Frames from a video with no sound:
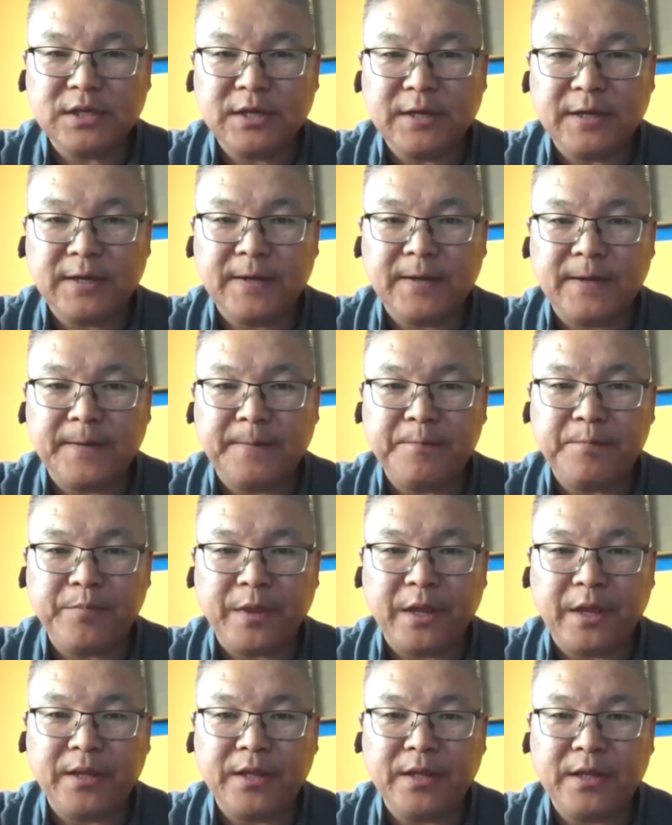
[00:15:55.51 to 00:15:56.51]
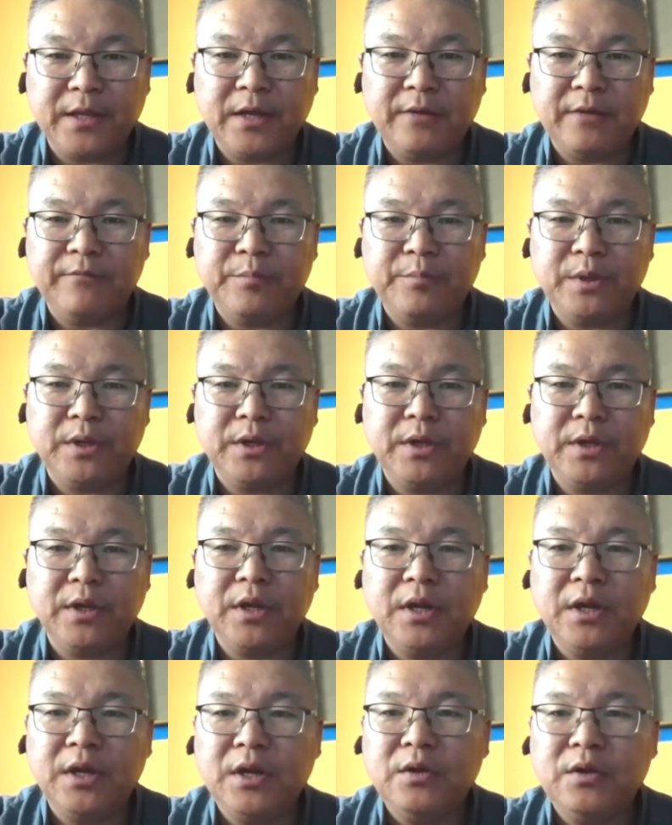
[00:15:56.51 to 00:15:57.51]
and then I've been
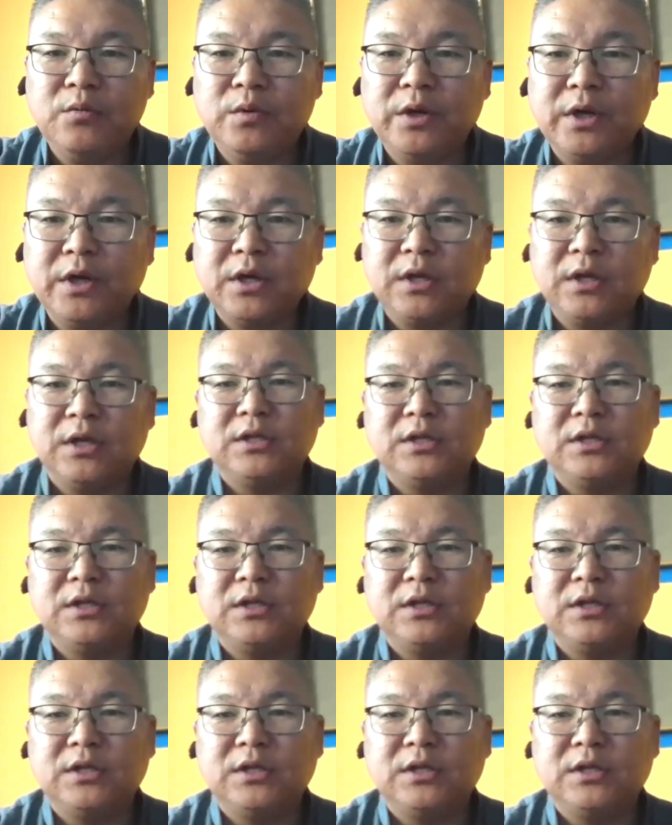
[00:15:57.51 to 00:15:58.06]
working